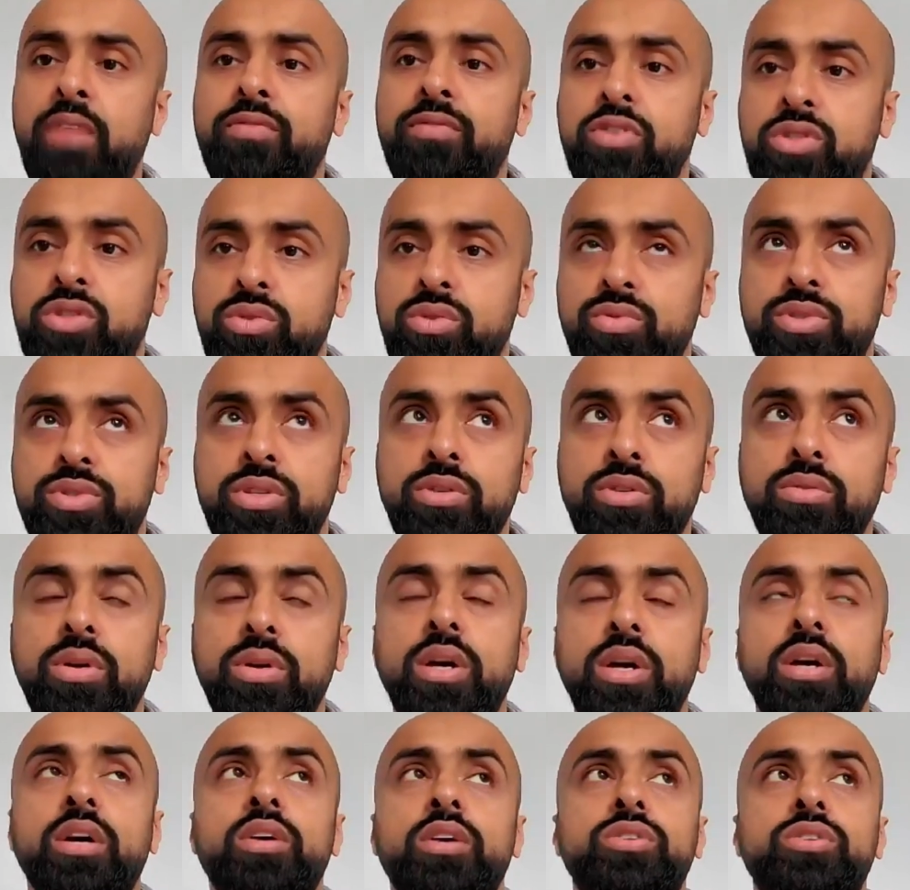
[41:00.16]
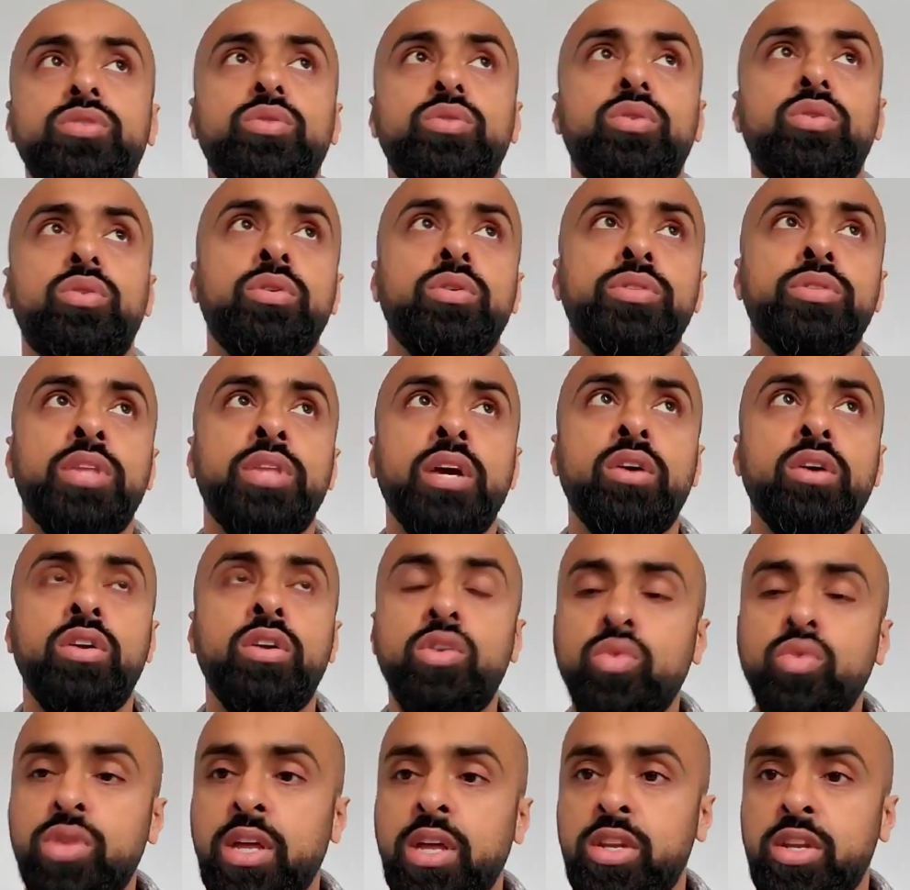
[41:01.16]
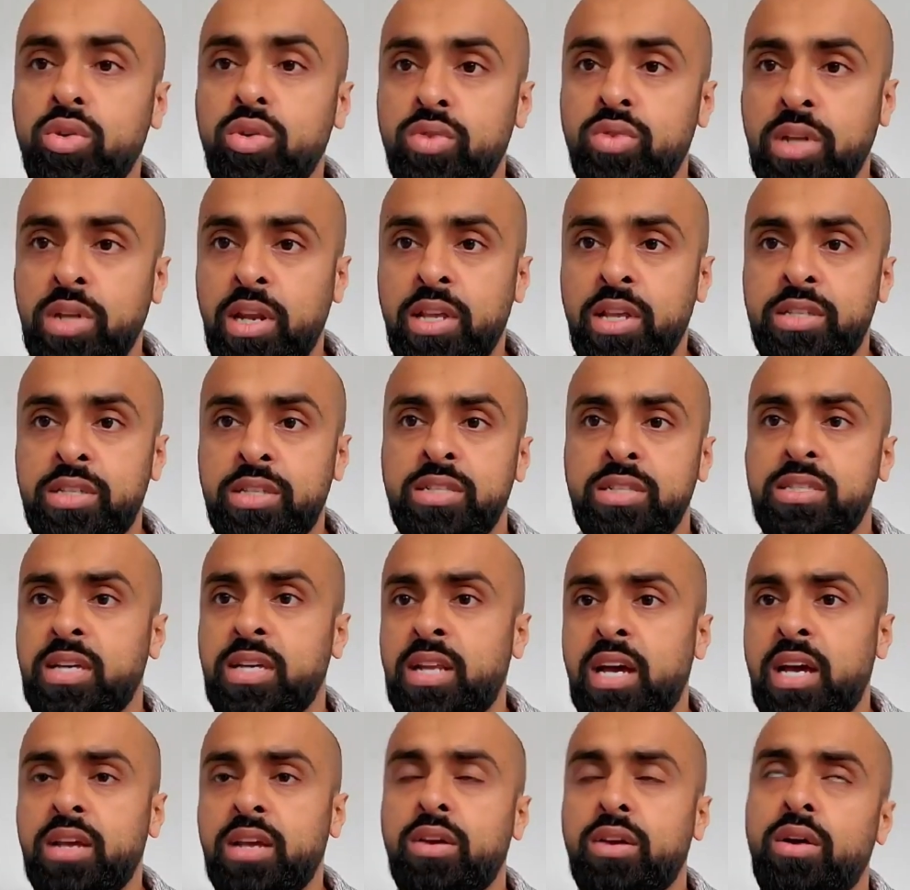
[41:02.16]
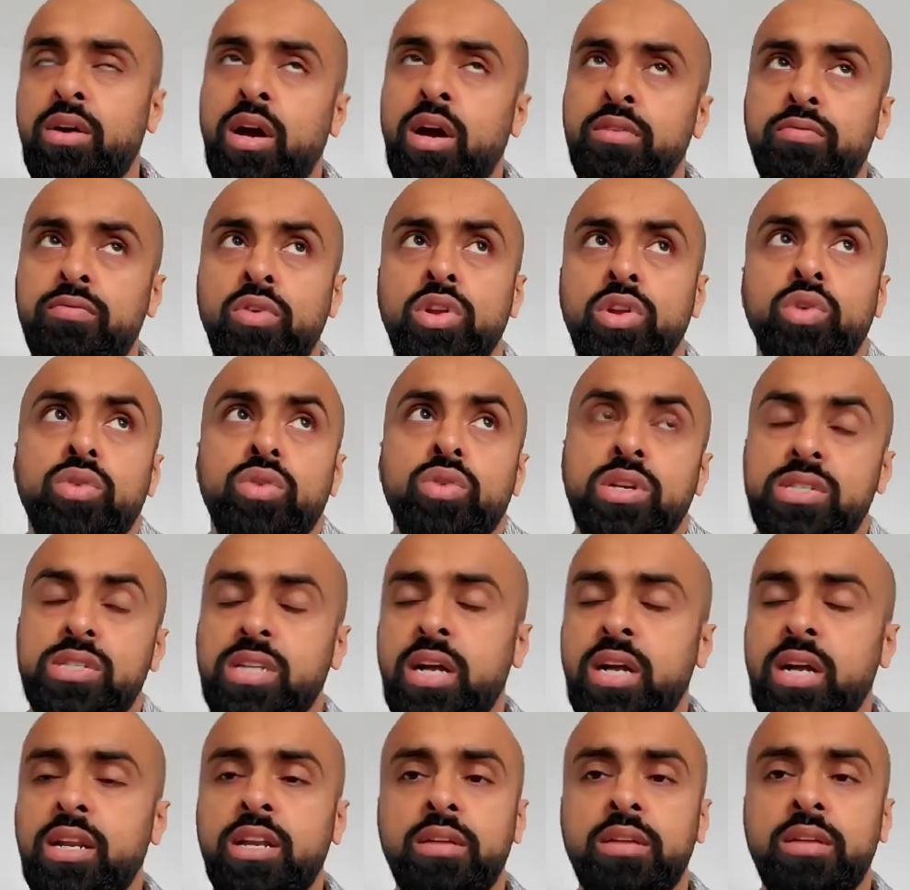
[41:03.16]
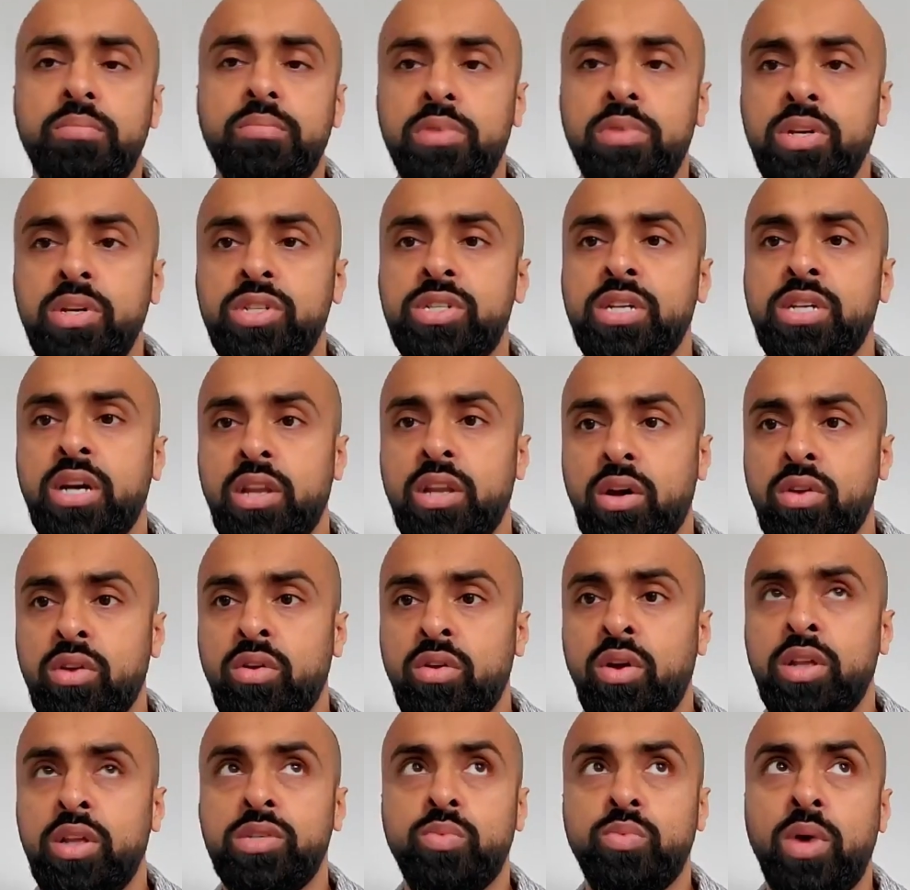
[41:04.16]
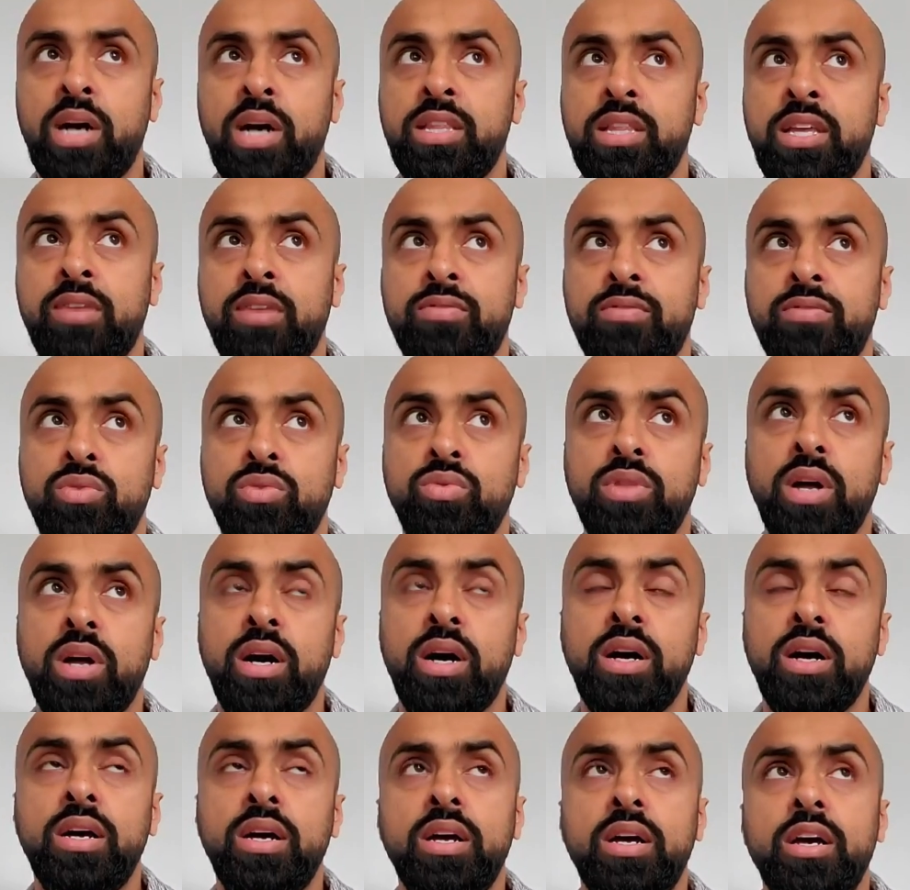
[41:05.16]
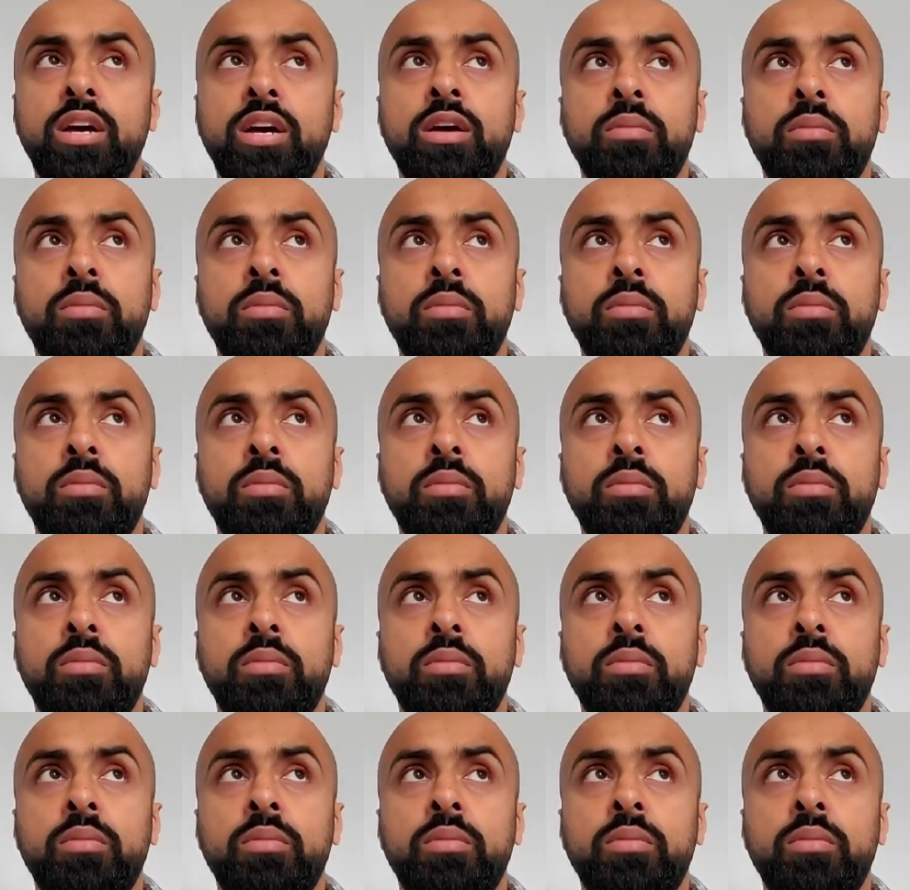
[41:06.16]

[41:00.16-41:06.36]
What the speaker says: thereafter suits you. So they're going to do their due diligence, and I fully understand and appreciate and acknowledge why they have to do that.